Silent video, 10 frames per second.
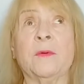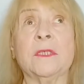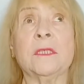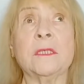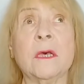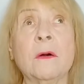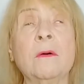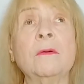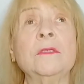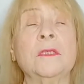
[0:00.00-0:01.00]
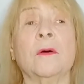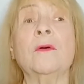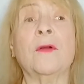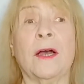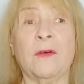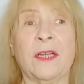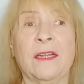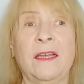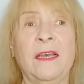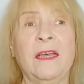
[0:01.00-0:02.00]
was so crowded